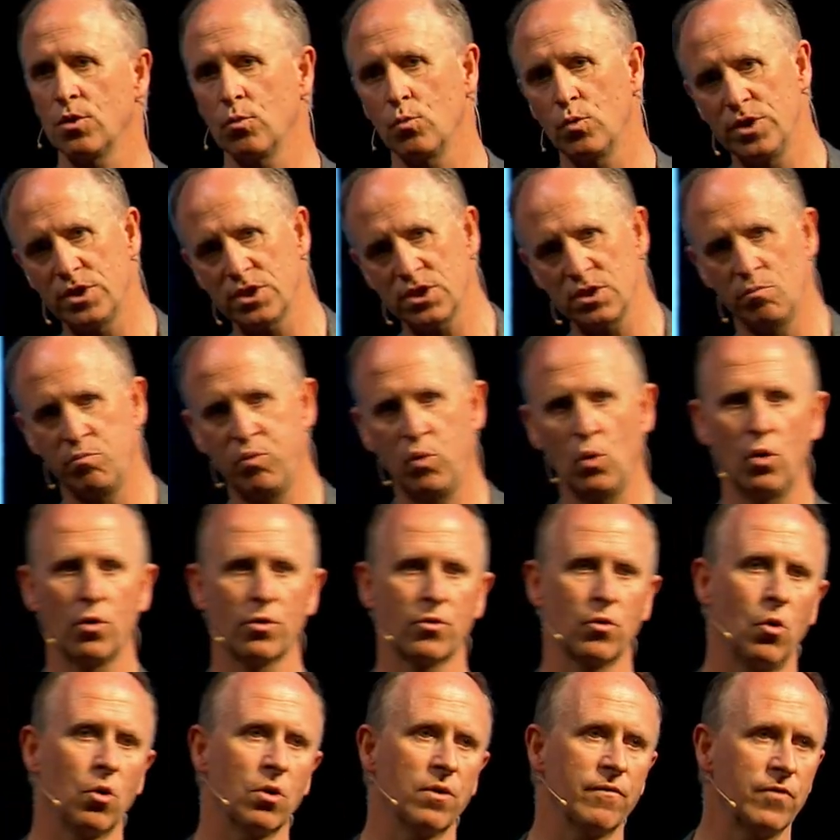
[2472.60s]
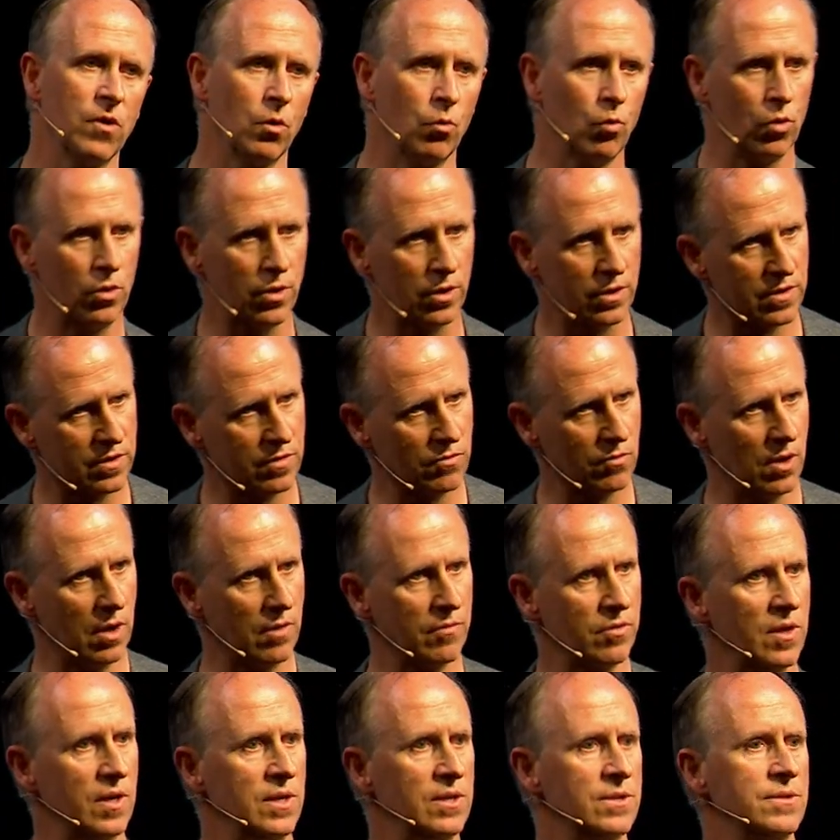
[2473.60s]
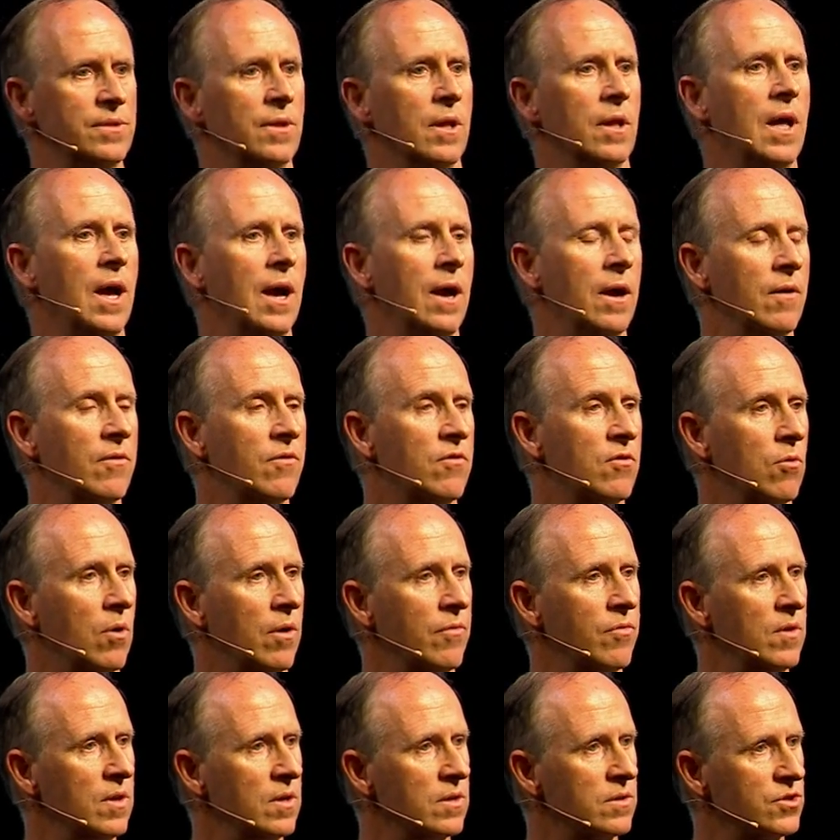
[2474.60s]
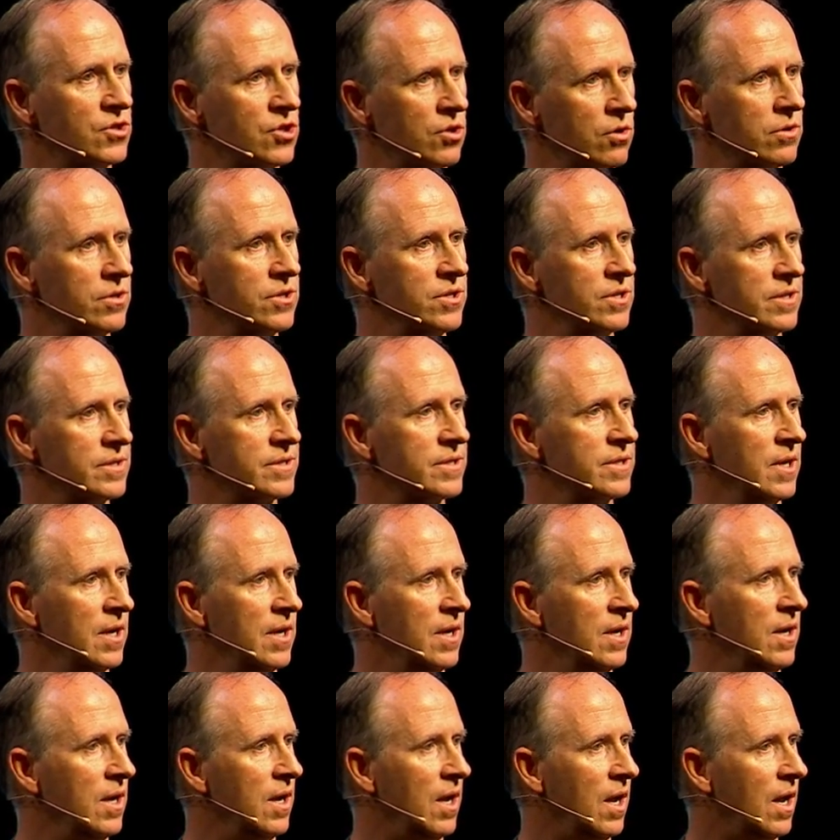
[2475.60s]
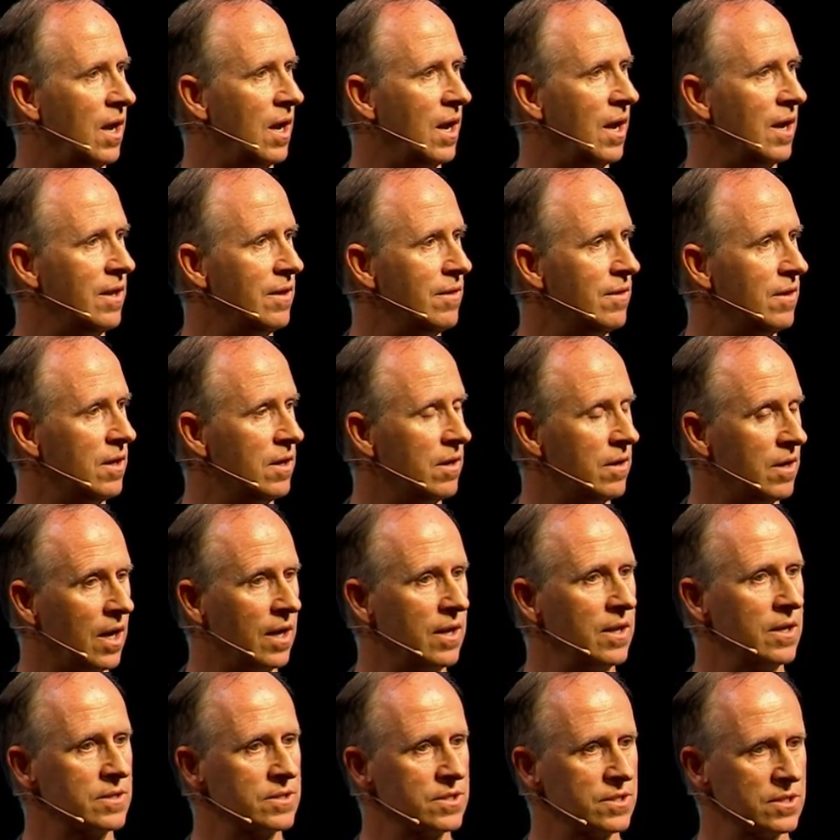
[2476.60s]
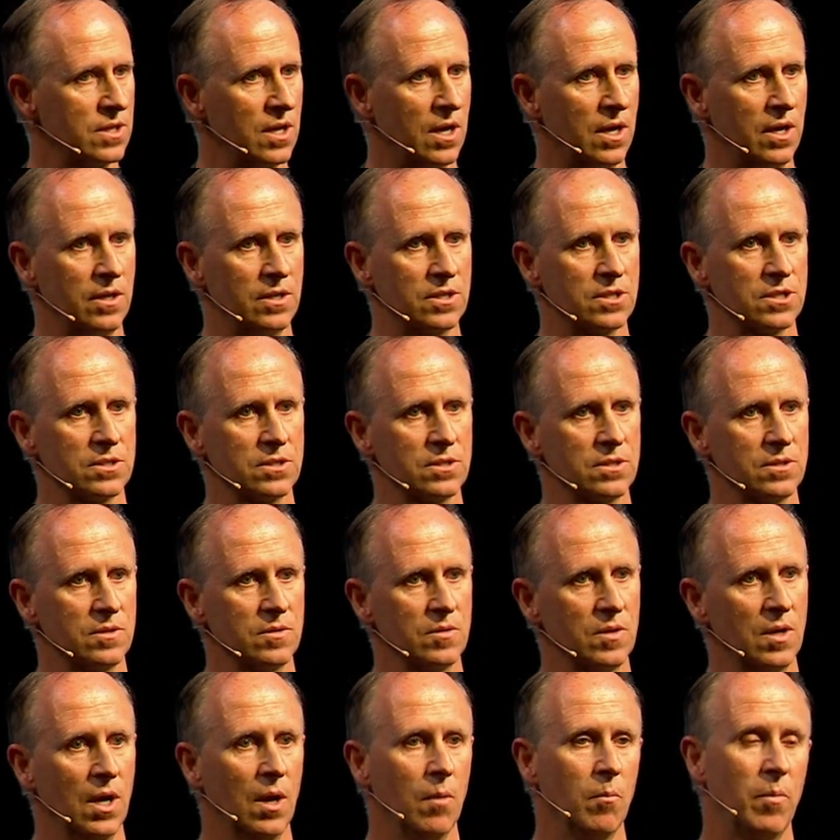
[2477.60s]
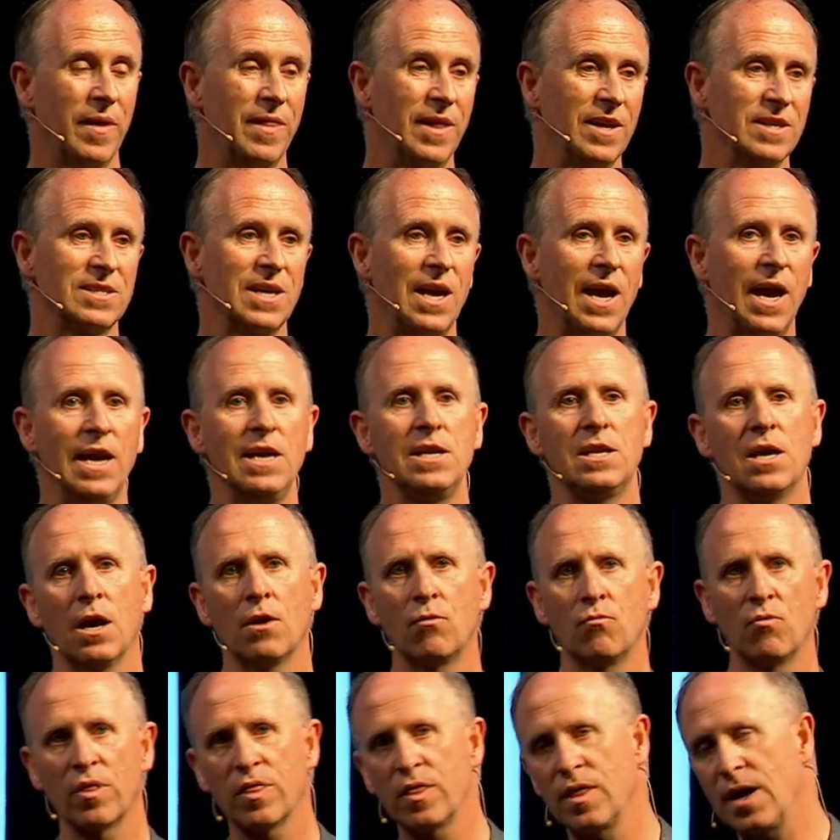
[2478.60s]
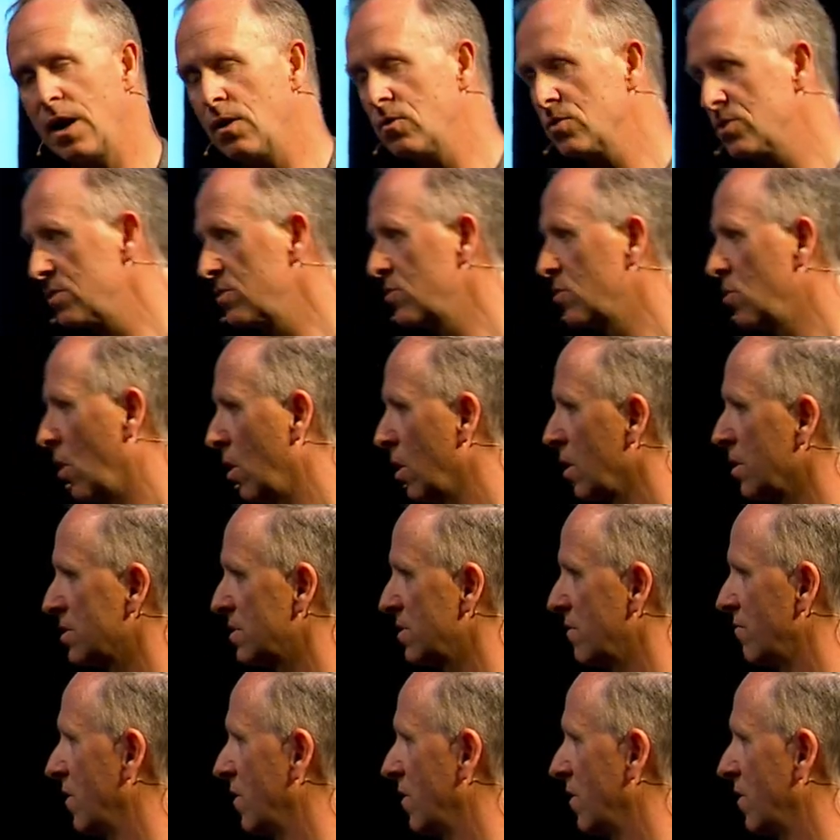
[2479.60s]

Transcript: we support all of the work throughout the churches in the United States. But there's $800,000 of